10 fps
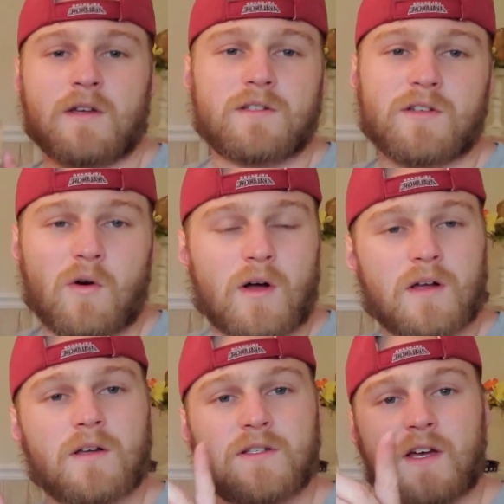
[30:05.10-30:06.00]
So
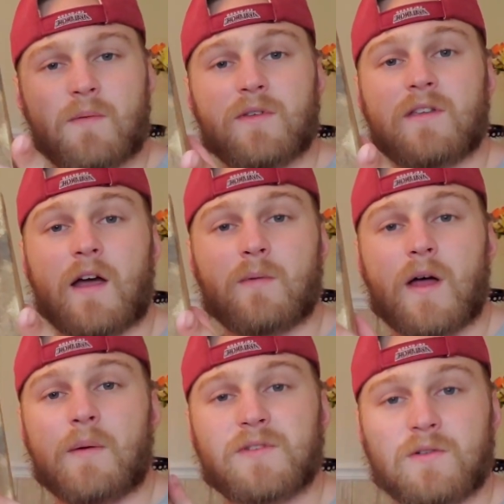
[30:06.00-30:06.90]
I'll set up the time
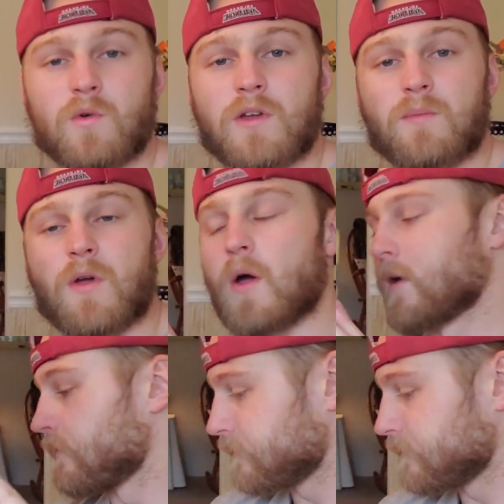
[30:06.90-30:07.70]
lapse and we'll keep going.